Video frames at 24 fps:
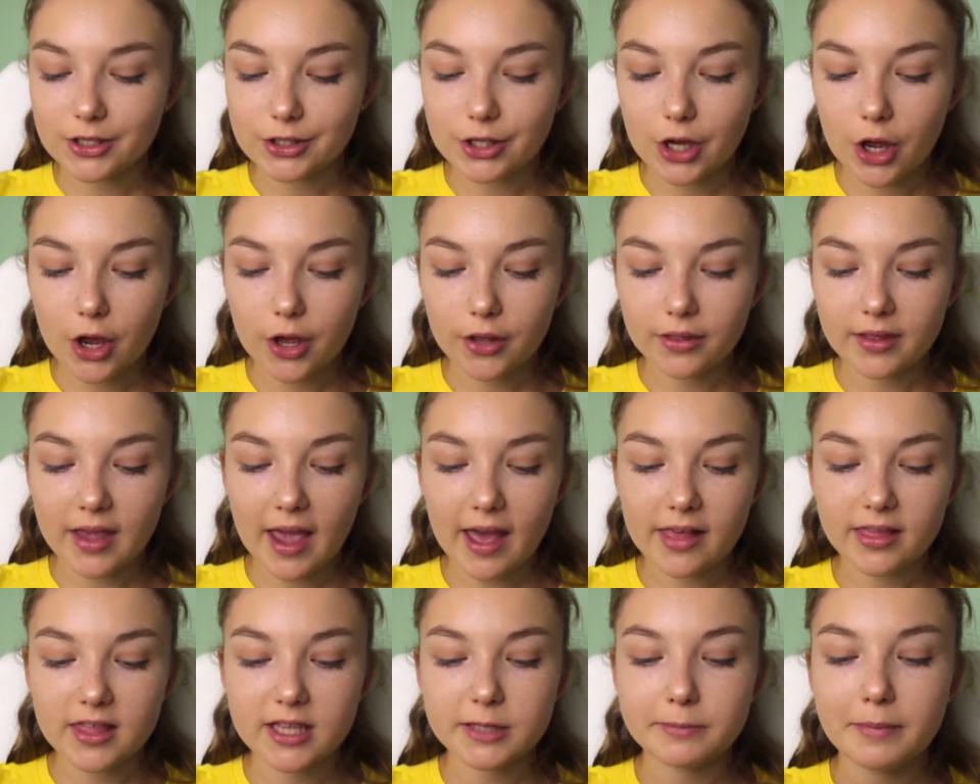So
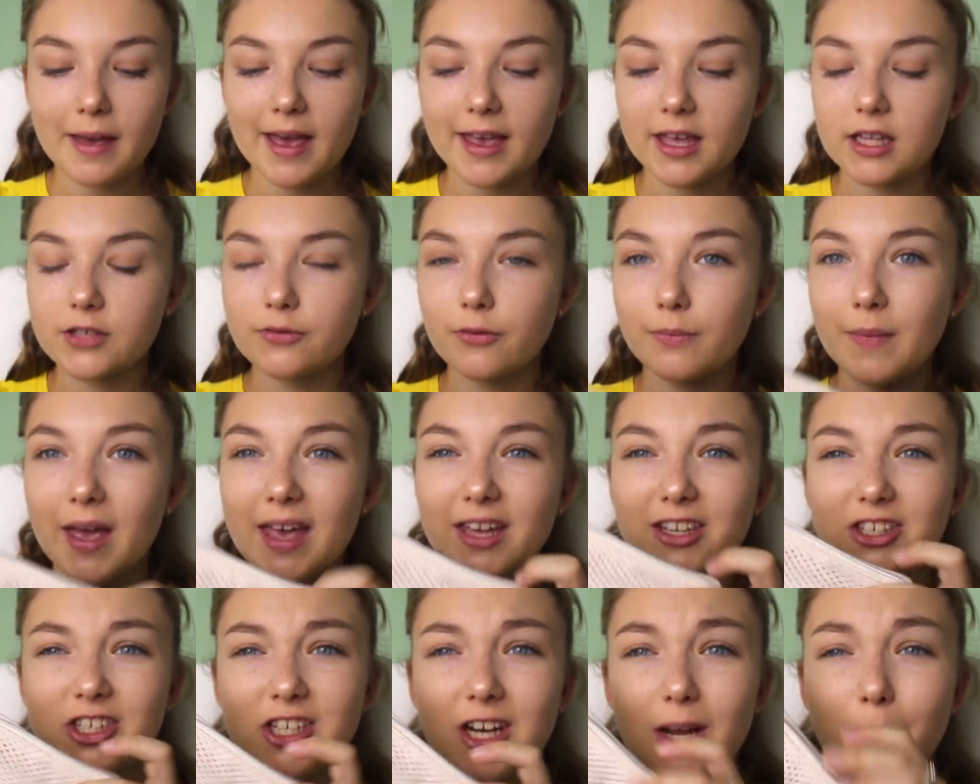yeah, this bag is from
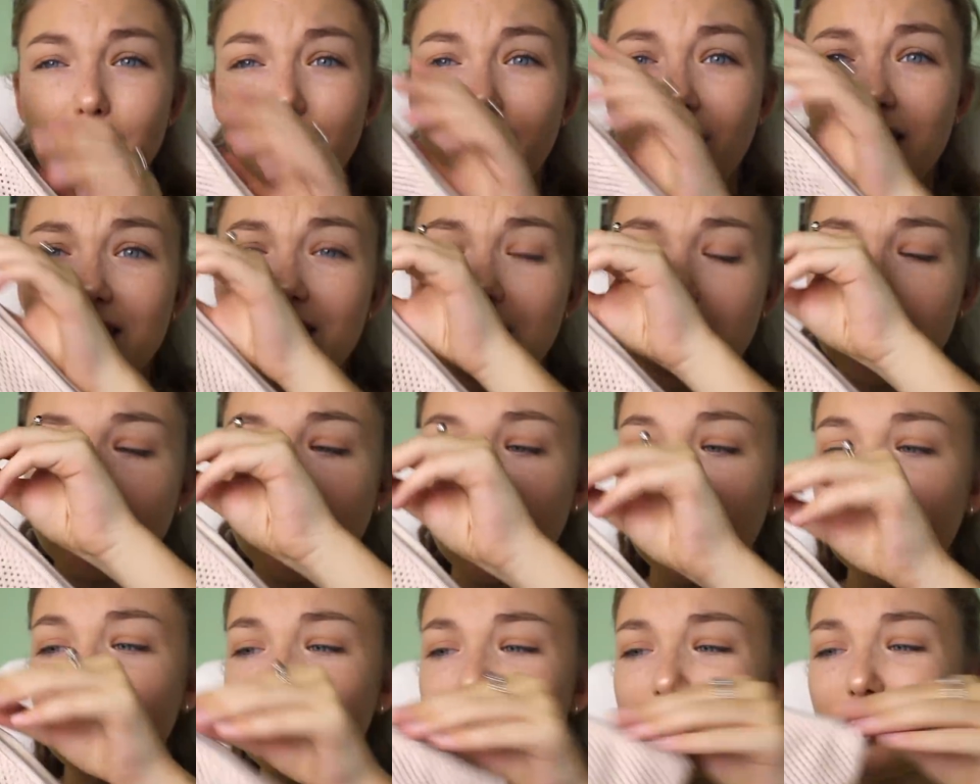H&M. I've had this for
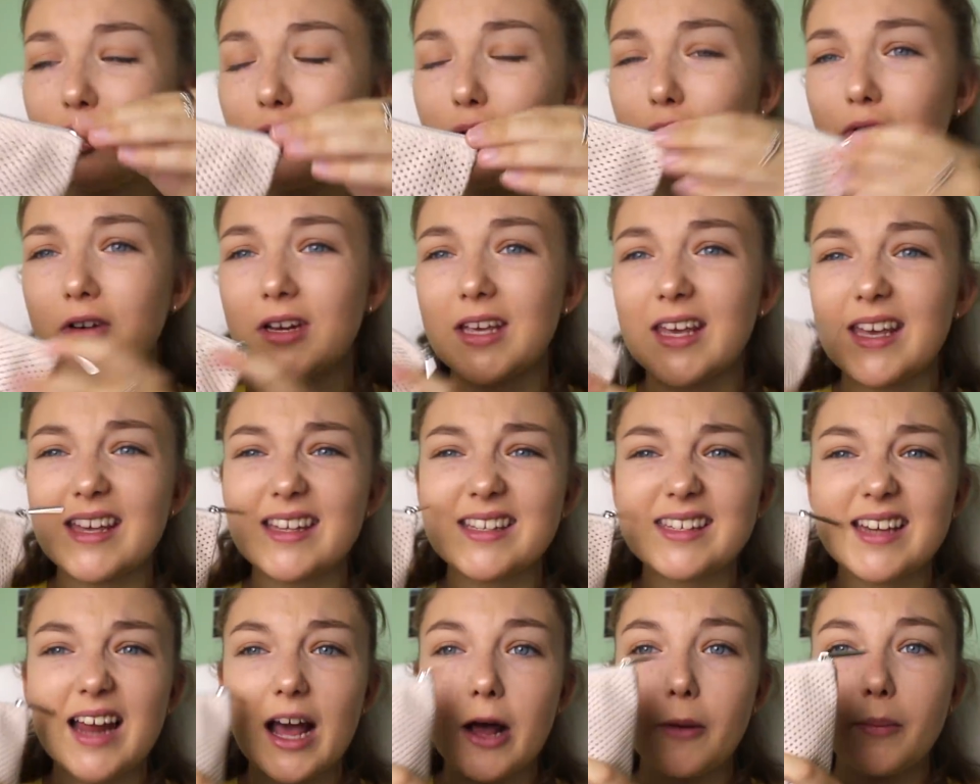like 2-3
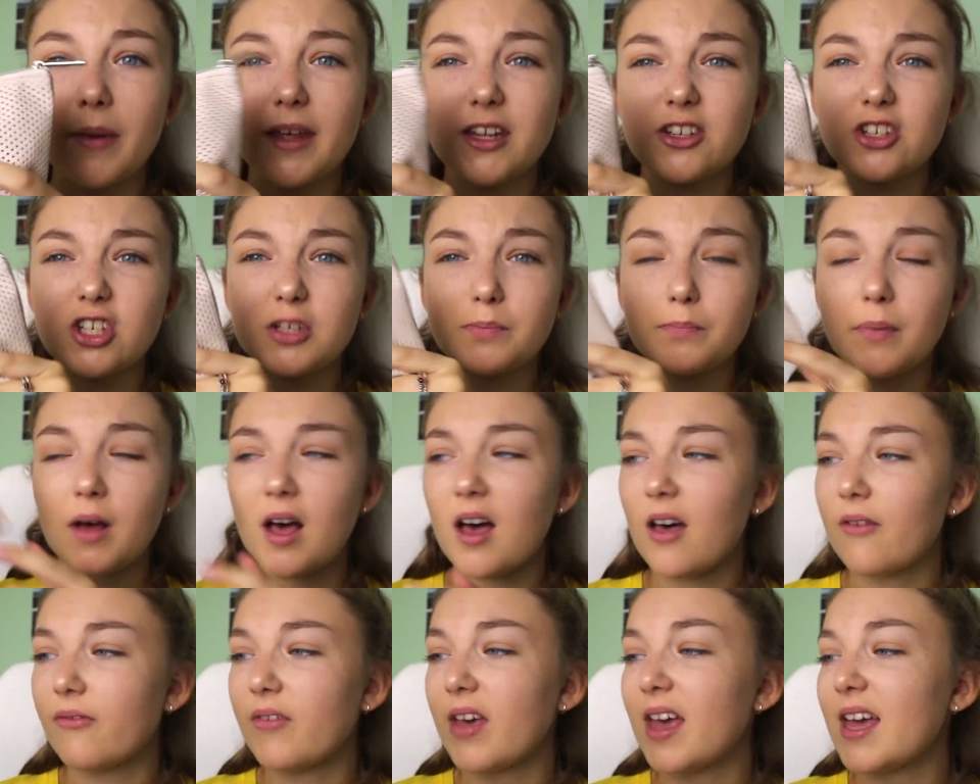years now, but it's just
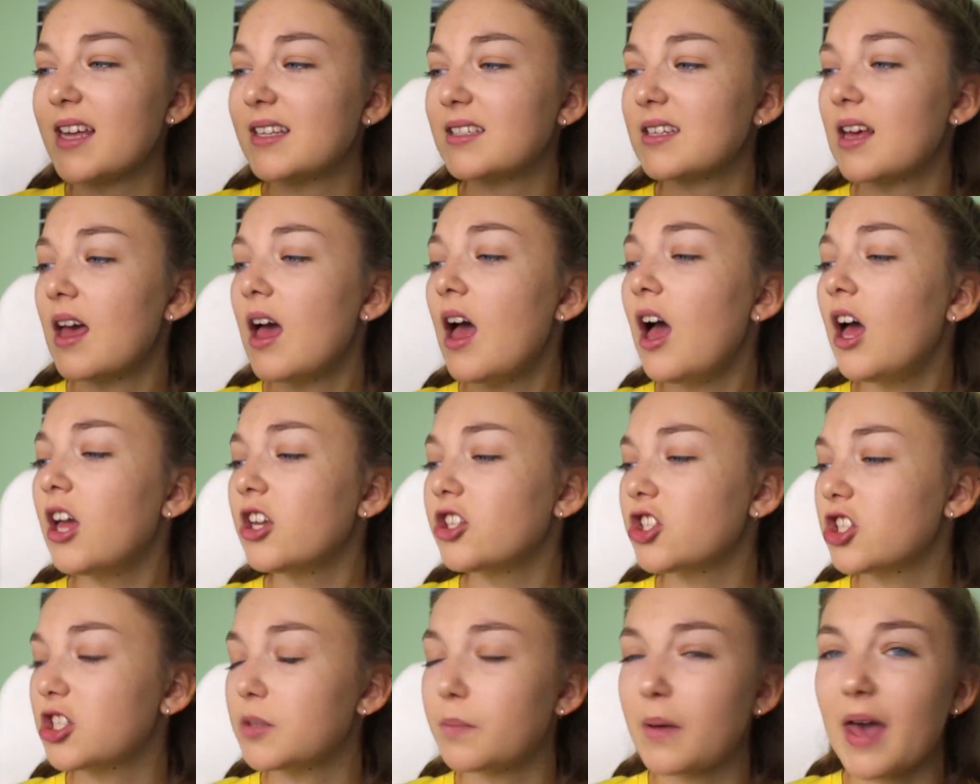perfect
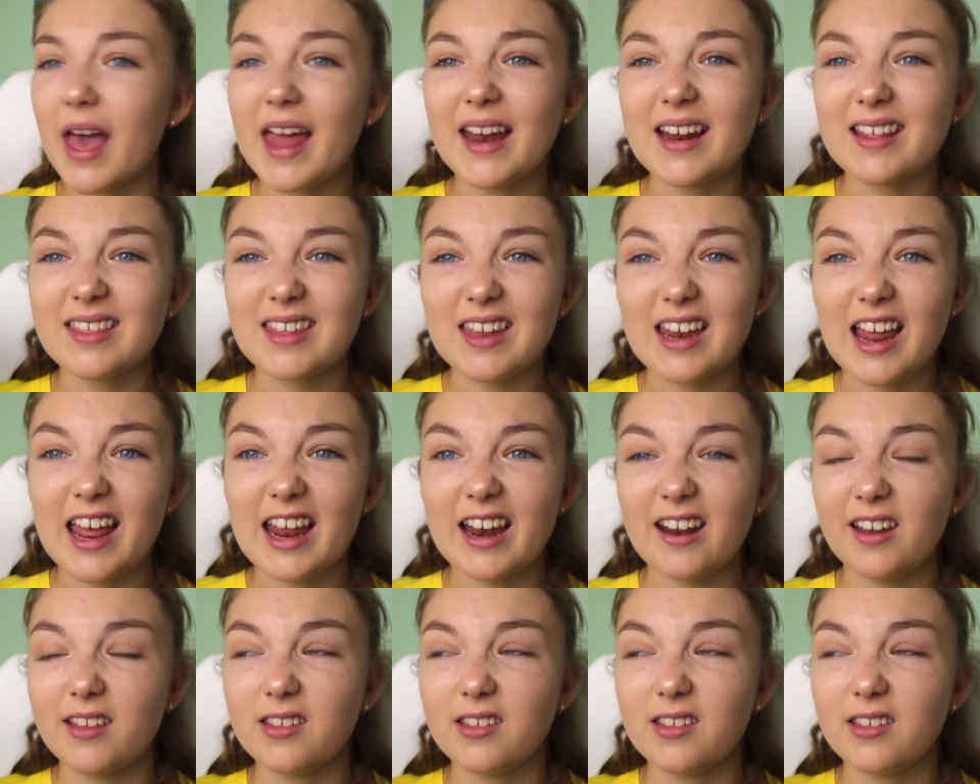just to put anything in.